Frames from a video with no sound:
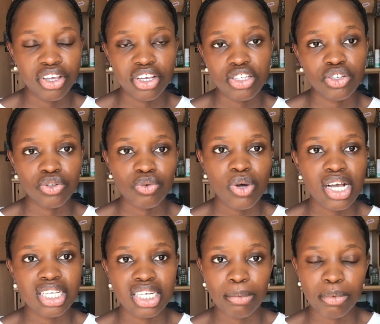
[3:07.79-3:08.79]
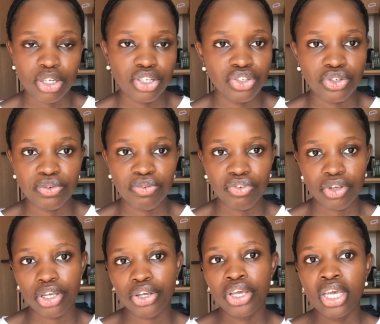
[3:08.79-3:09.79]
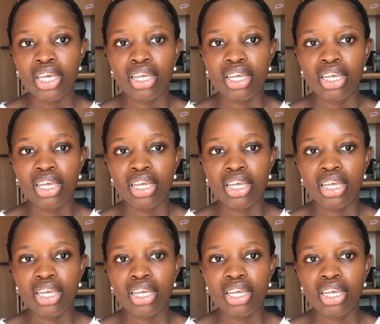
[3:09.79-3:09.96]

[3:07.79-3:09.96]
in case your school has an application fee,